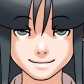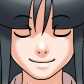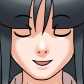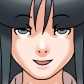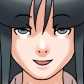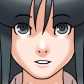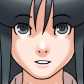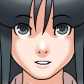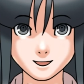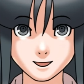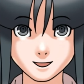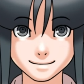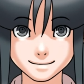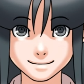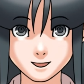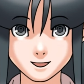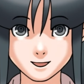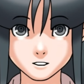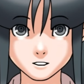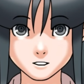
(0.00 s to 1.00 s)
Detective
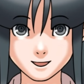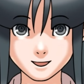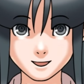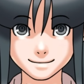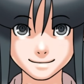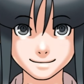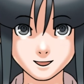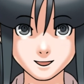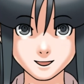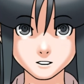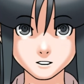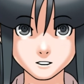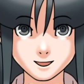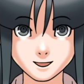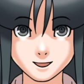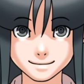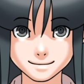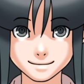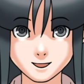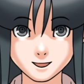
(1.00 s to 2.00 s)
Gumshoe, I'm
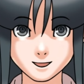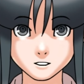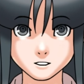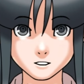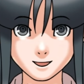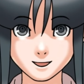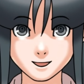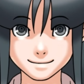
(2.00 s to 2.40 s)
sure Miss